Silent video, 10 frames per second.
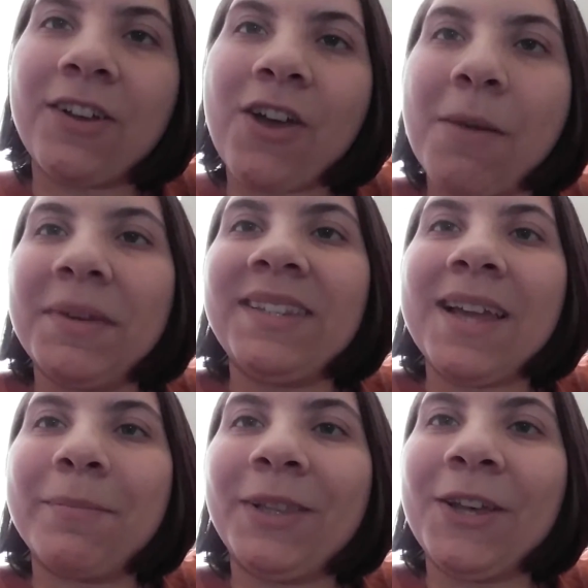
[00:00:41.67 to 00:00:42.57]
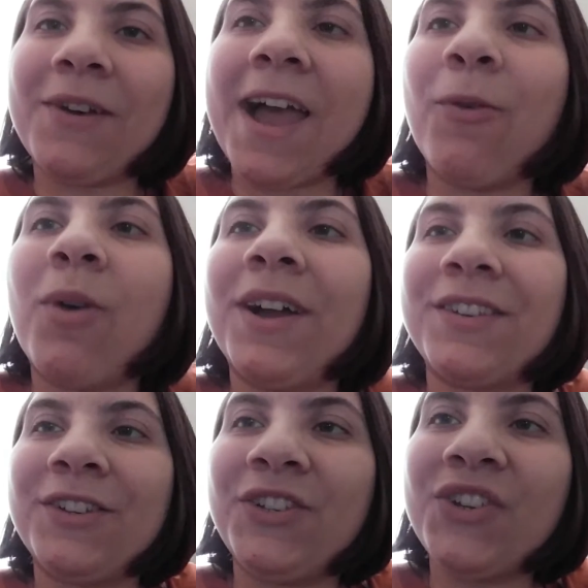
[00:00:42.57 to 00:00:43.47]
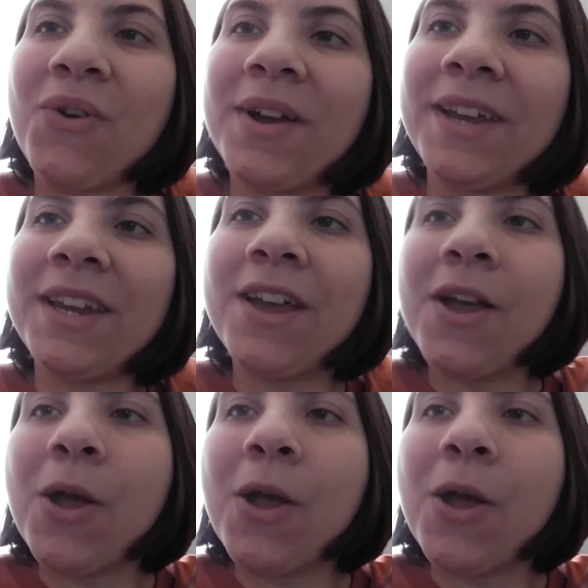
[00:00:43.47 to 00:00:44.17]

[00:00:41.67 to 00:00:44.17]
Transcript: comment down below I want to join